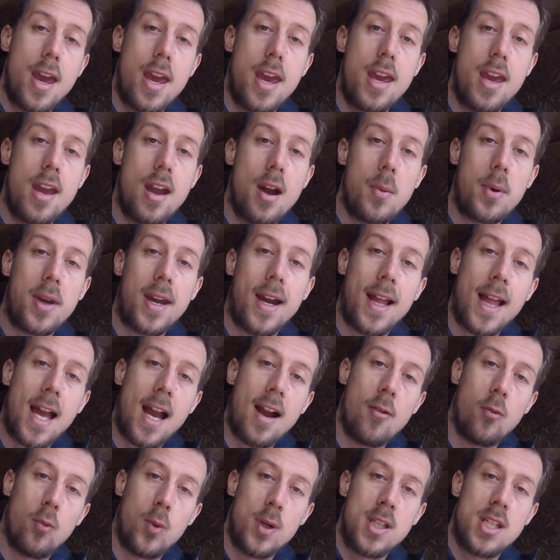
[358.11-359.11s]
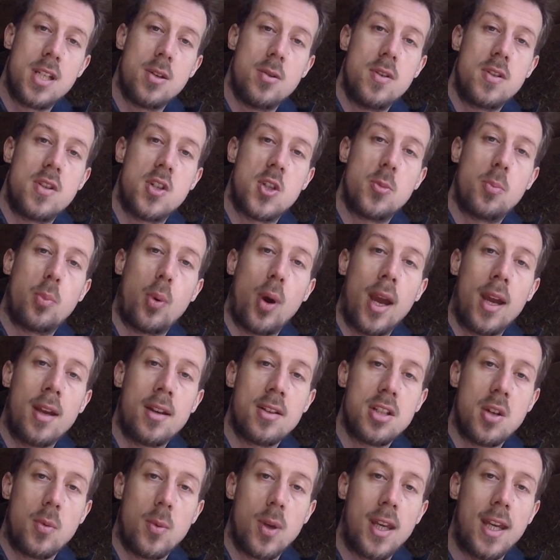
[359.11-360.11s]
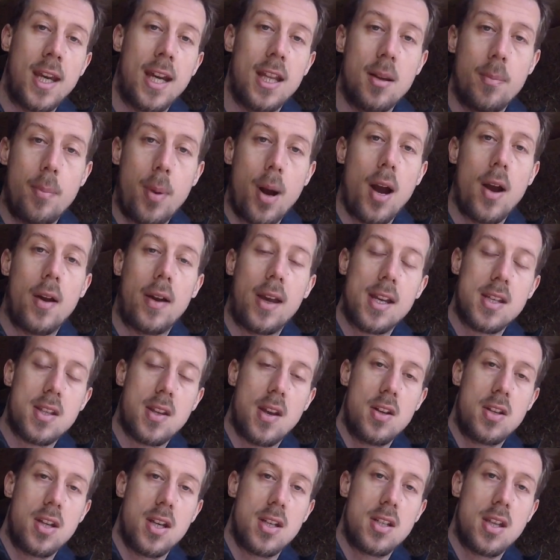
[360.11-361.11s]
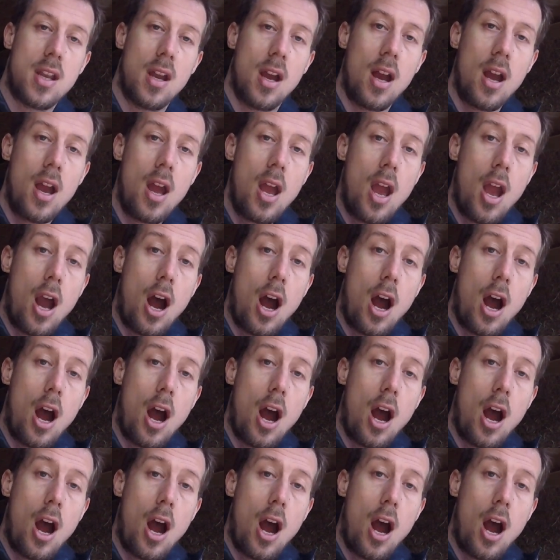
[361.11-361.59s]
here, we're getting out of winter into spring, so we can get the biogas digester